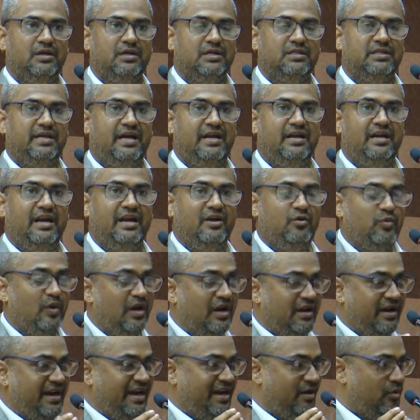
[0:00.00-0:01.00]
Then it will
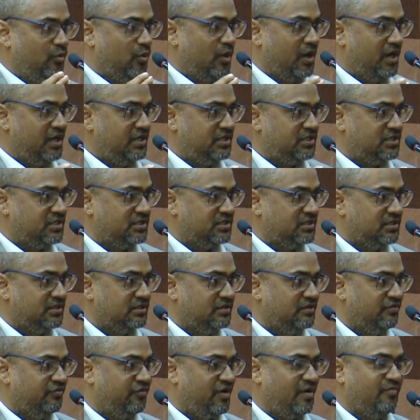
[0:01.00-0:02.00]
read words,
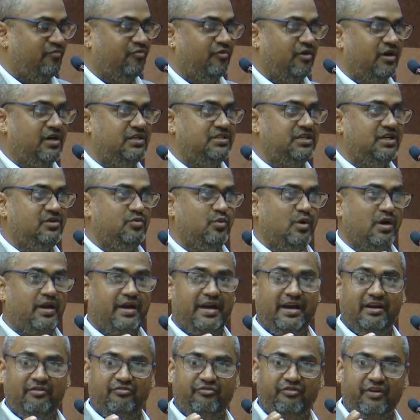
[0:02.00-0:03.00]
from words it will
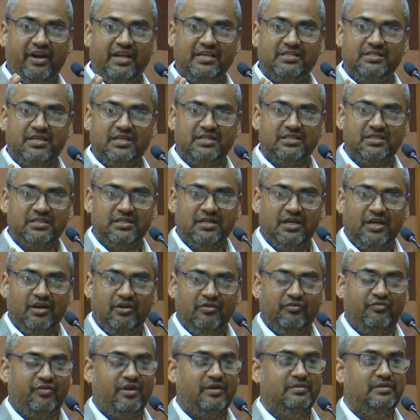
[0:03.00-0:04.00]
read phrases,
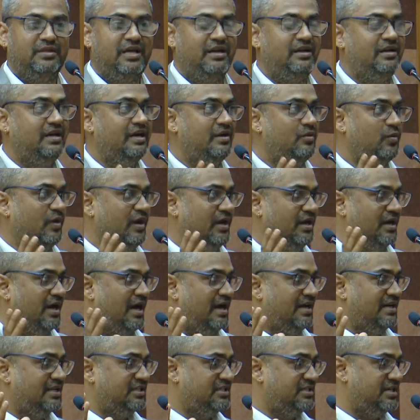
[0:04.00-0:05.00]
from then it will
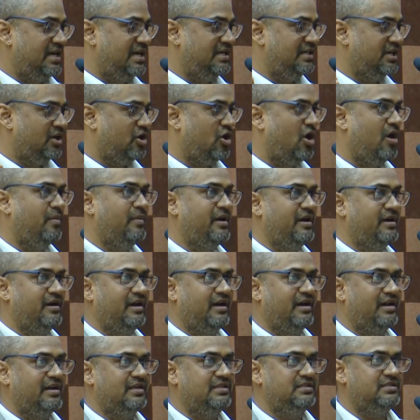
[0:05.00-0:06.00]
understand the common
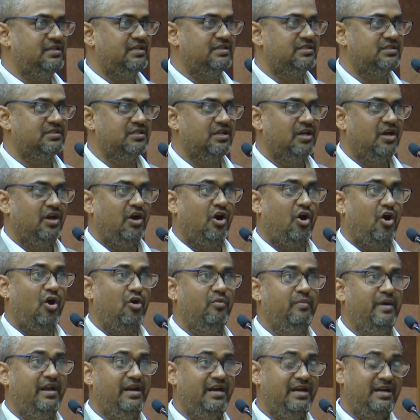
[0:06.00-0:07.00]
recurrences, how
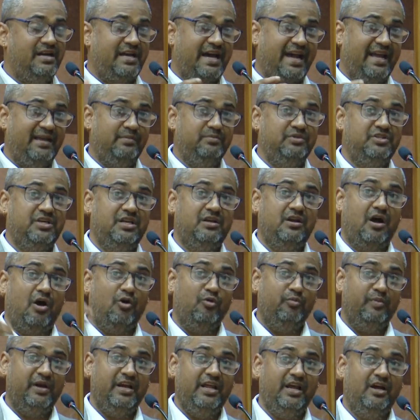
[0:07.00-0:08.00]
many times in
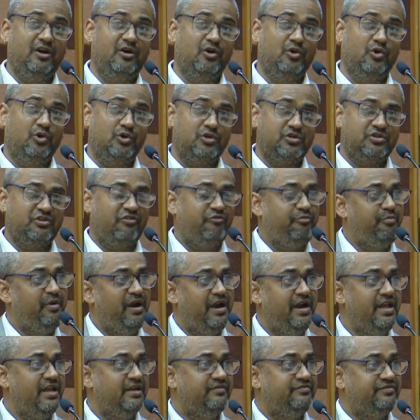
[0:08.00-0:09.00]
how many crores of
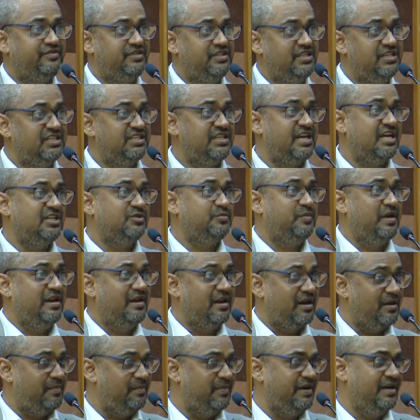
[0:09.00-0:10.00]
PDFs this has been
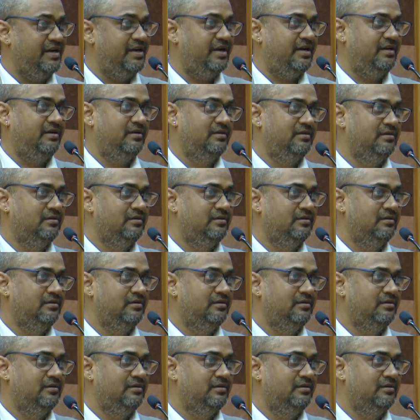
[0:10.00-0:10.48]
repeated.